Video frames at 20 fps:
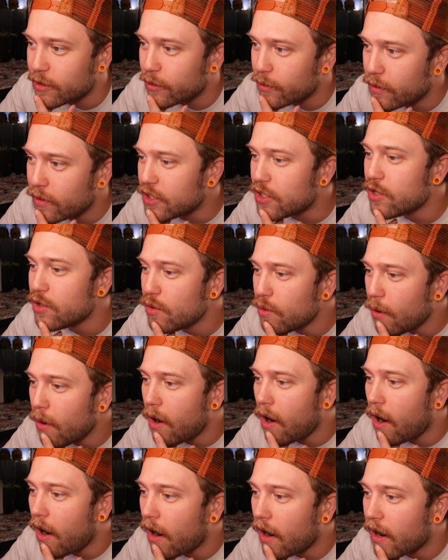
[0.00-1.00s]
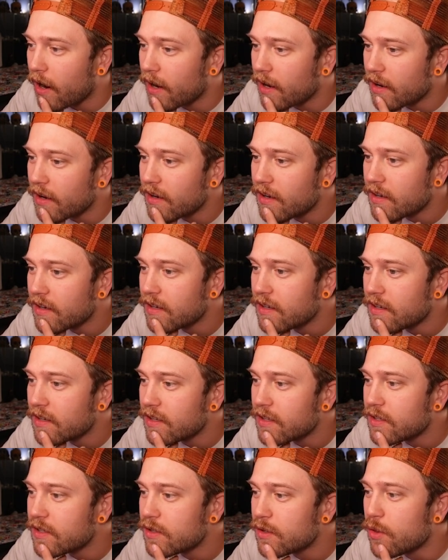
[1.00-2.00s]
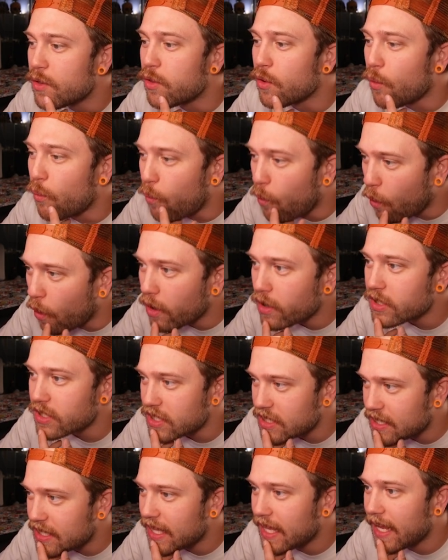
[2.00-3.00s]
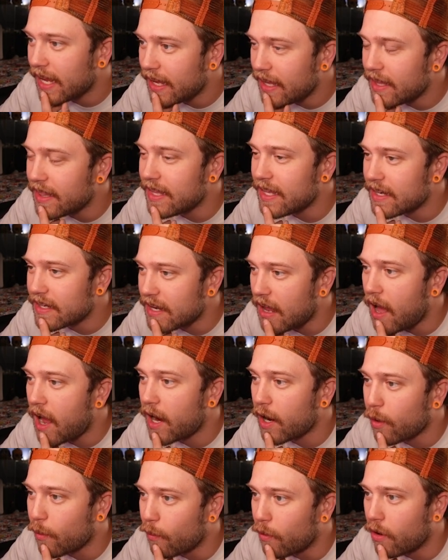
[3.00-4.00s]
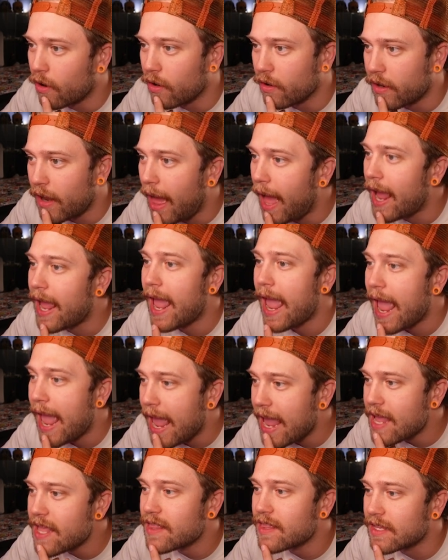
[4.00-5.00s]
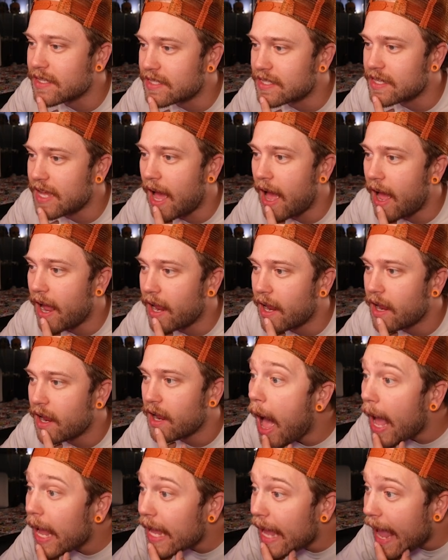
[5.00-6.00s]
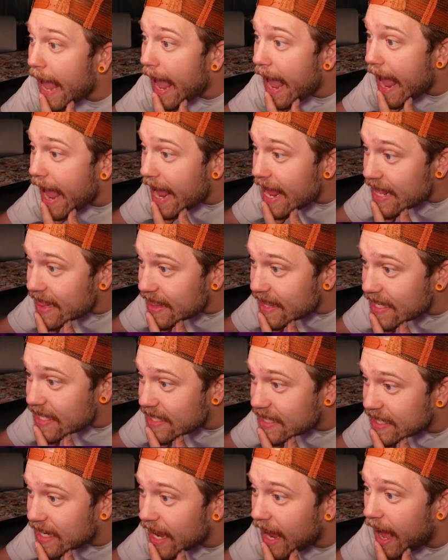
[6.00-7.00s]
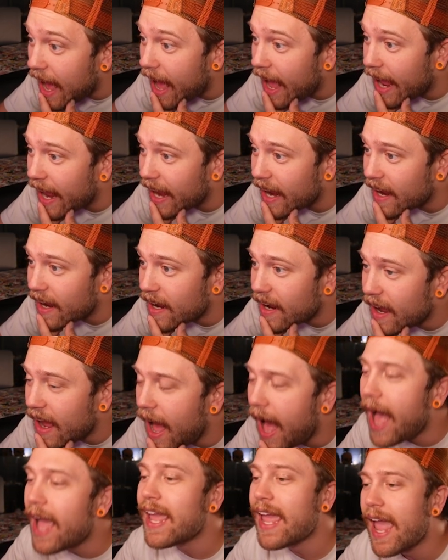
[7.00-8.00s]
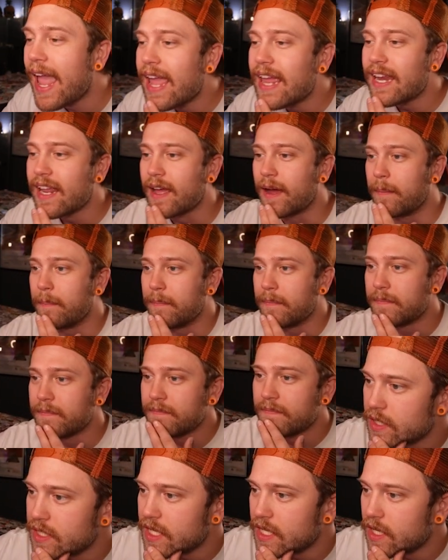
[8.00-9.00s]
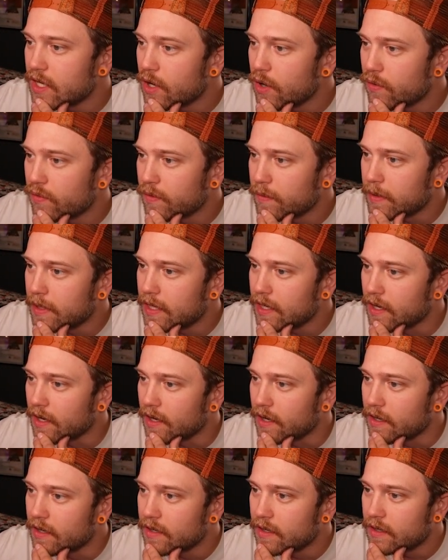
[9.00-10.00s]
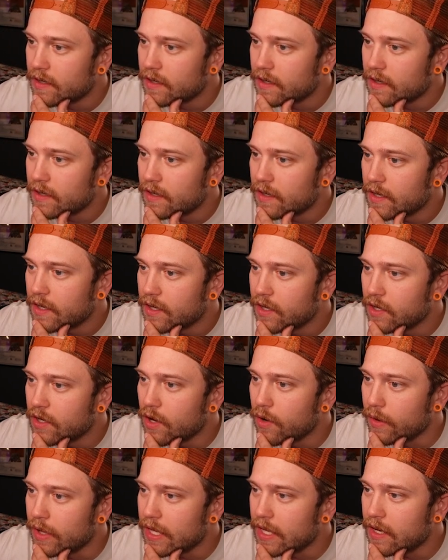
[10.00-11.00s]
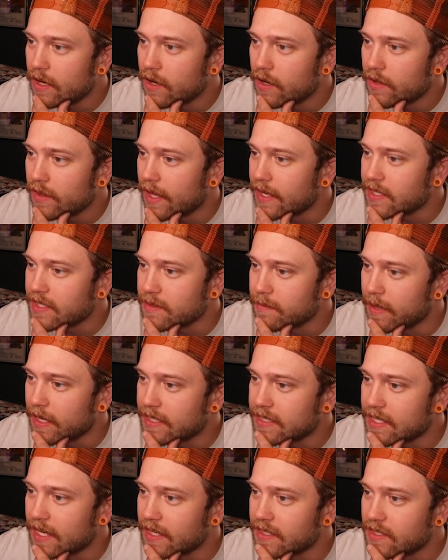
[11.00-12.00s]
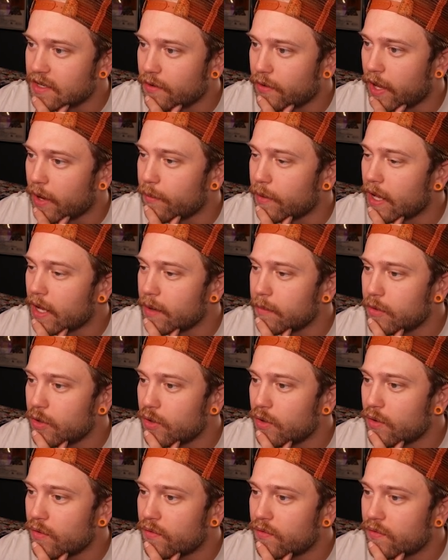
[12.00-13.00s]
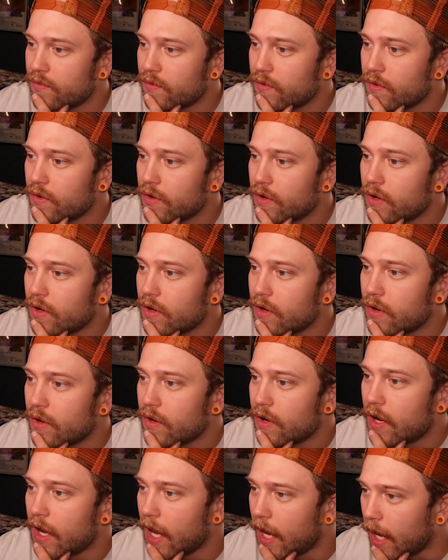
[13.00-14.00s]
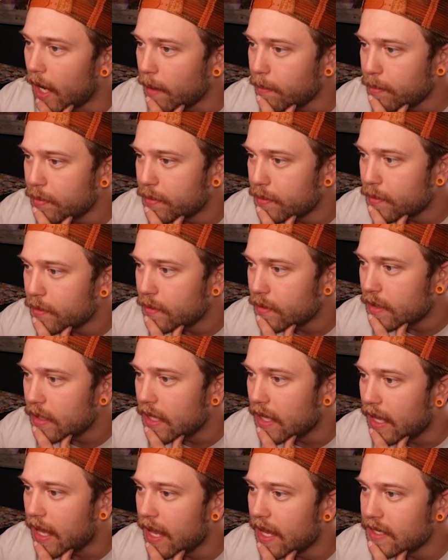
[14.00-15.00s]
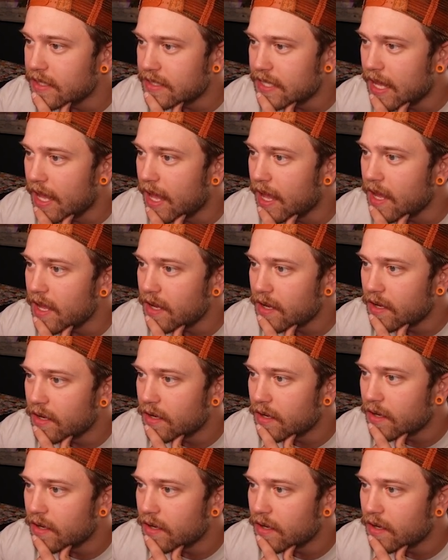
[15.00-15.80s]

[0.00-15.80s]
you. You are the worst thing in the entire world. I hate this guy. I hate this guy. I hate him. Where's he gonna go from here? Could go here. That doesn't make sense. Okay, we gotta move up. He can't take.